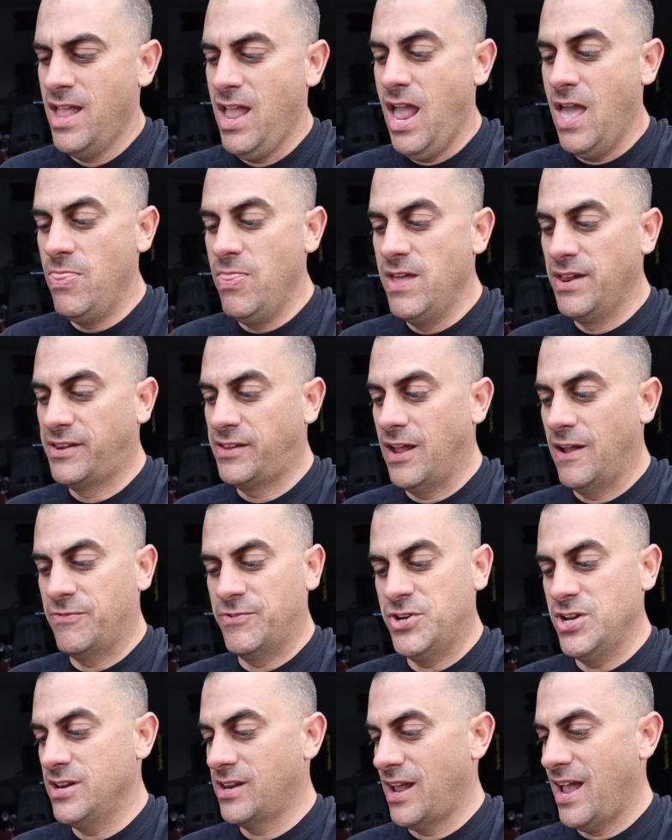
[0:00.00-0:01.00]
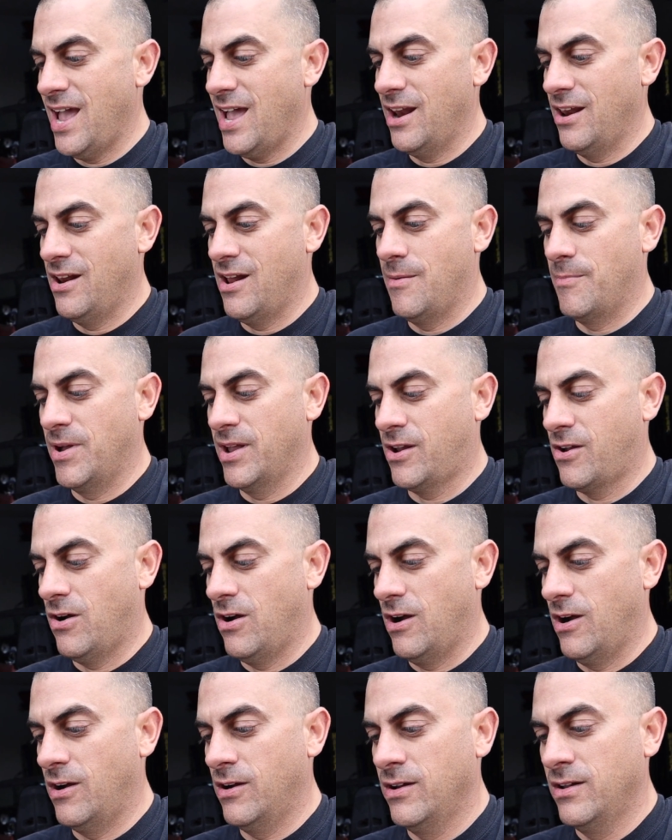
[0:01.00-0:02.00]
And this stuff, geez, I had it on my
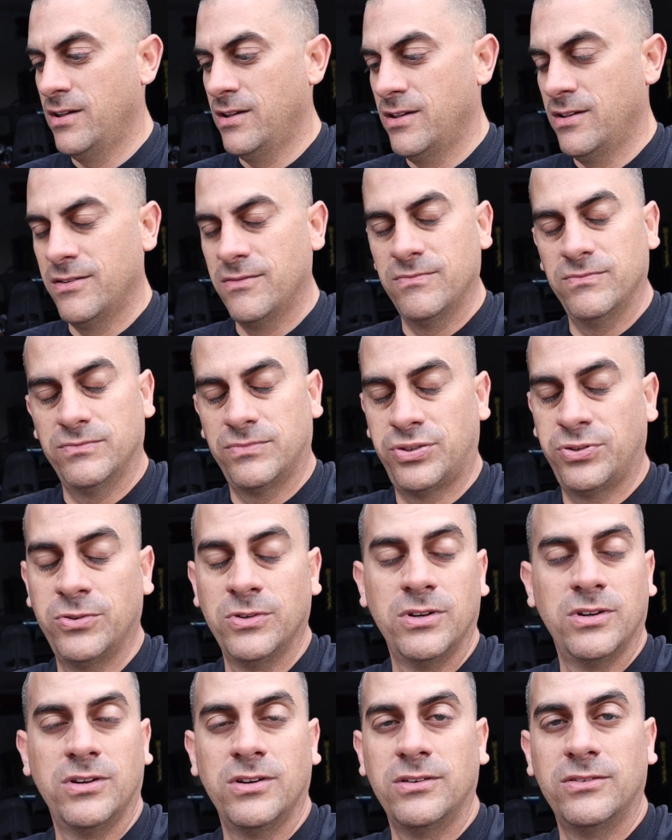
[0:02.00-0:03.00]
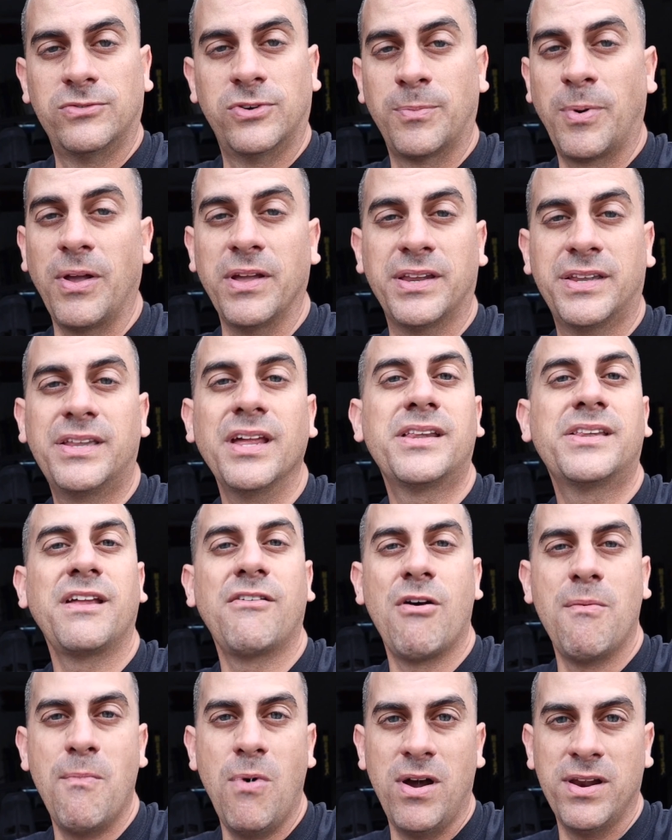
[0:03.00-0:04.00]
car for probably
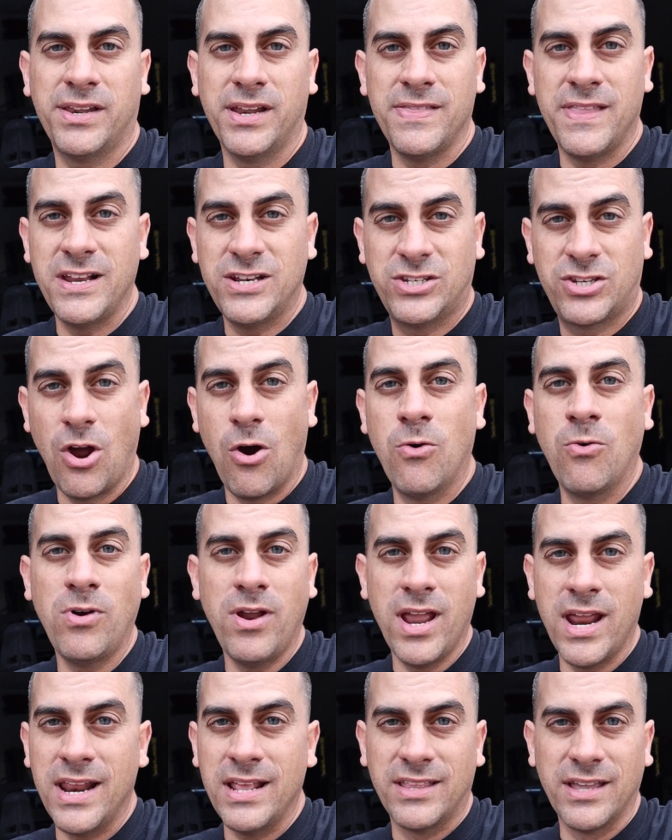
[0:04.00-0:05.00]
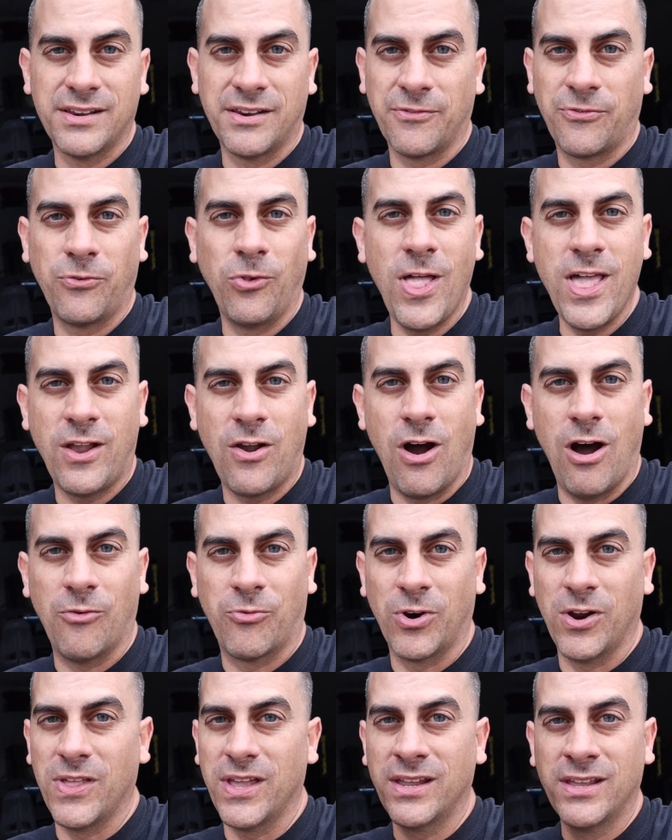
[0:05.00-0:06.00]
6-7 months, and it doesn't flake off
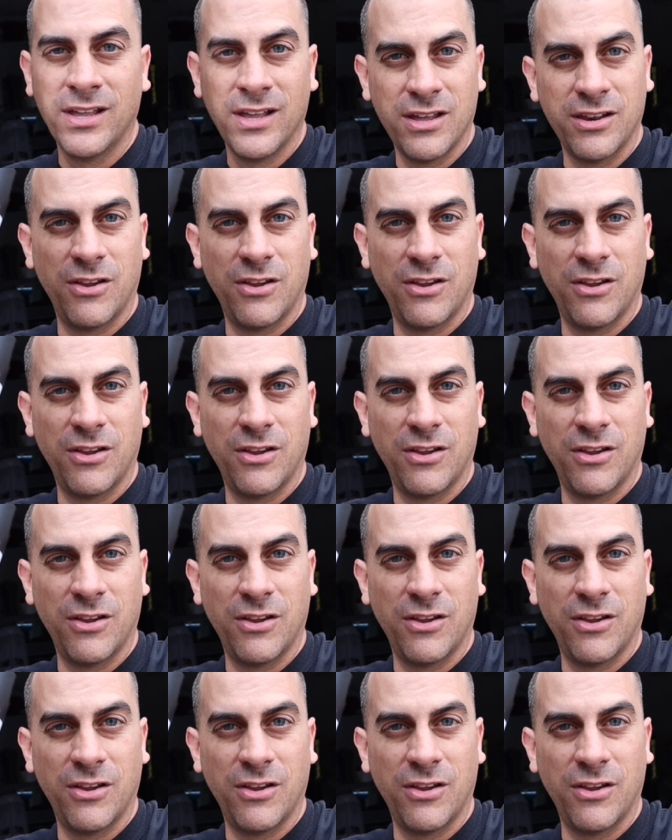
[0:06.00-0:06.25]
or anything.